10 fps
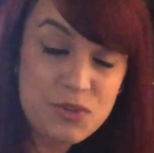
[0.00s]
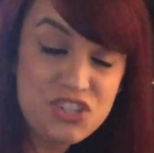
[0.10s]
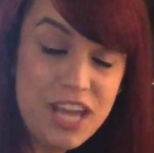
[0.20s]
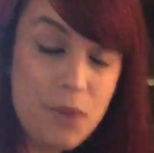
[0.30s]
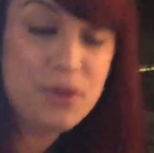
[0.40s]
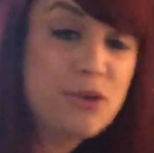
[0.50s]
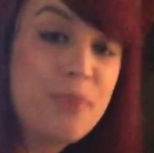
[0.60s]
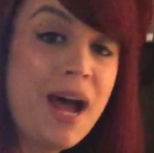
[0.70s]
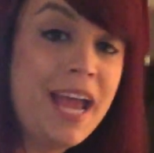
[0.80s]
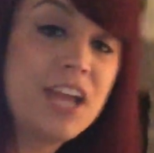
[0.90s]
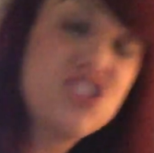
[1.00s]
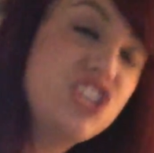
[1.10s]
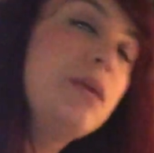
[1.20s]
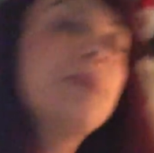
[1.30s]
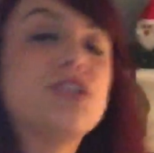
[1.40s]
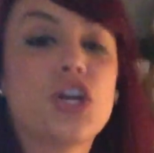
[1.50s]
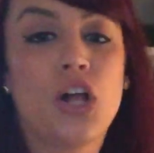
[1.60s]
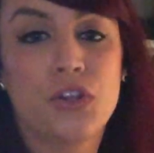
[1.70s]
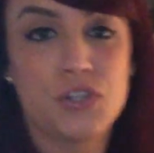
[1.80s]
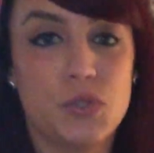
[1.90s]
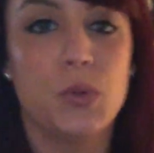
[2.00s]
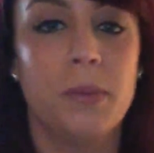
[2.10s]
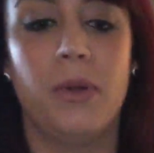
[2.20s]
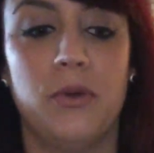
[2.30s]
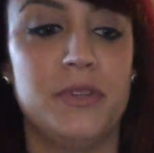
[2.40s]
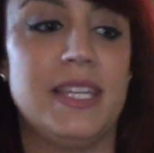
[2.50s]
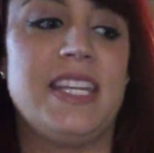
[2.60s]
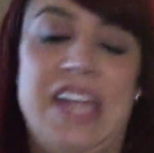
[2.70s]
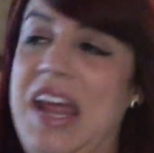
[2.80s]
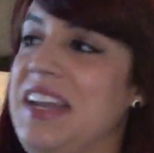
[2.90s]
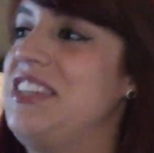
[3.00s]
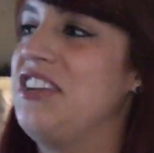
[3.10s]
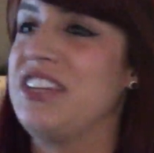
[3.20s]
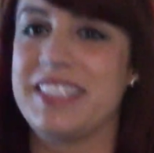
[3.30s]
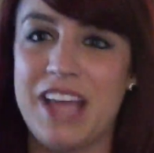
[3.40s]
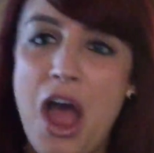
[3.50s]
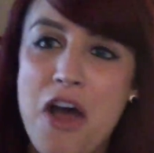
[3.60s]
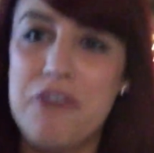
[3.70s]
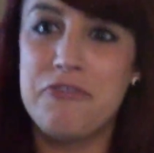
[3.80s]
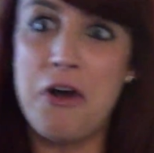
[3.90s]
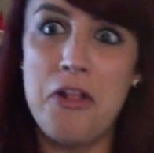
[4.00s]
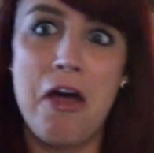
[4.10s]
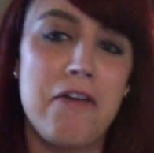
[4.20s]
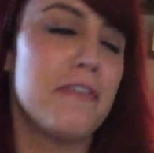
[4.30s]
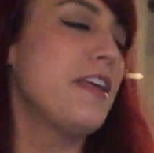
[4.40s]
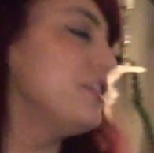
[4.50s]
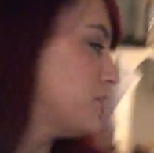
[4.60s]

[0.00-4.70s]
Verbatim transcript: what you get when you buy cheap dollar store bows. They tend to just fall off and they